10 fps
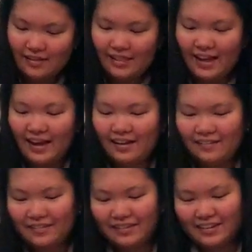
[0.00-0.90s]
that,
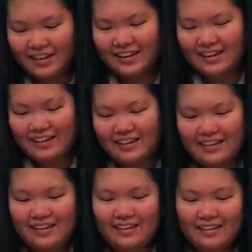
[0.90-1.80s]
or like
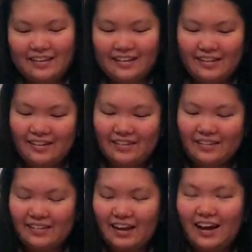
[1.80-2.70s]

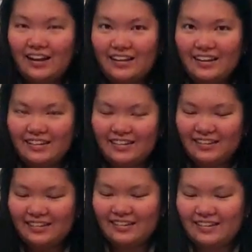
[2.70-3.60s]
during the holiday
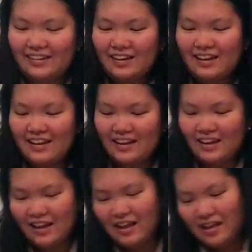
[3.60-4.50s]
season.
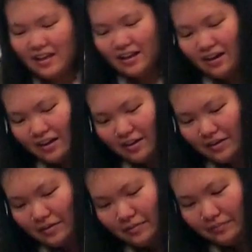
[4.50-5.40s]

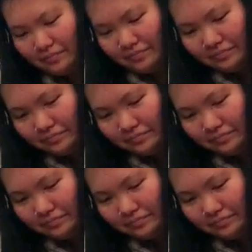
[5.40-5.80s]
And